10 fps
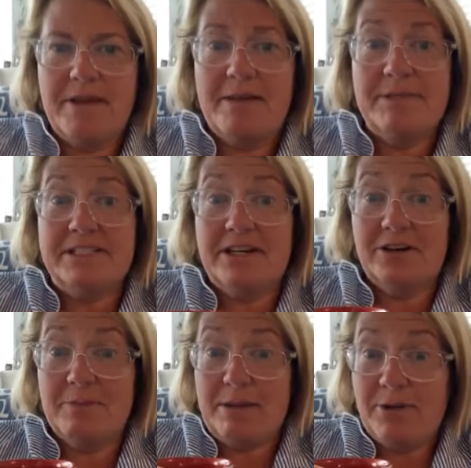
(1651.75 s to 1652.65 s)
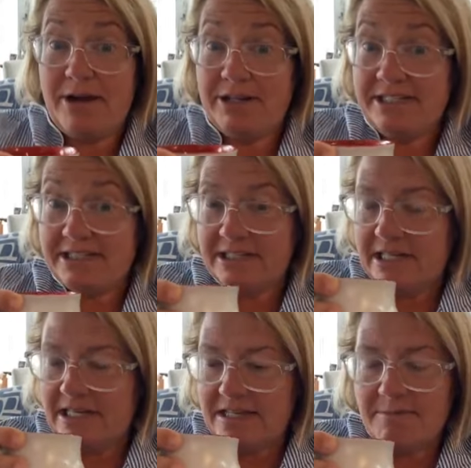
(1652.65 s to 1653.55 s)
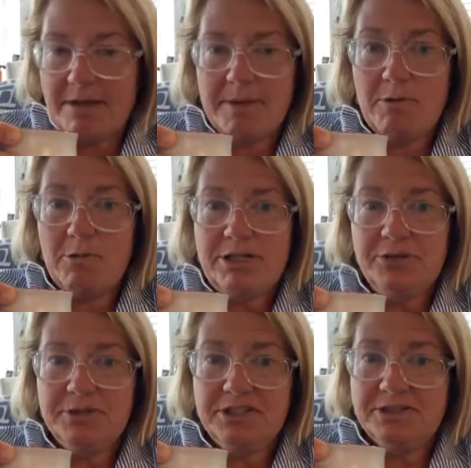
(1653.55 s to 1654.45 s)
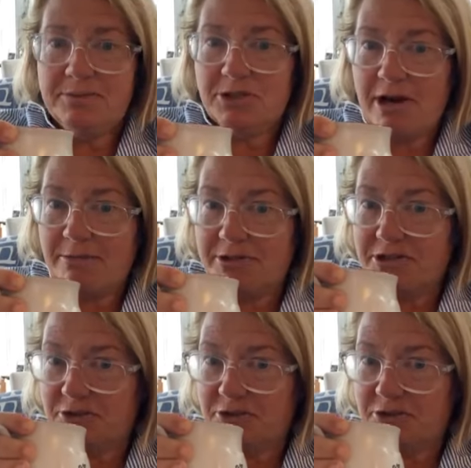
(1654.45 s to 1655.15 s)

Amos and I are going to make brownies. That might be what we do with the subscribers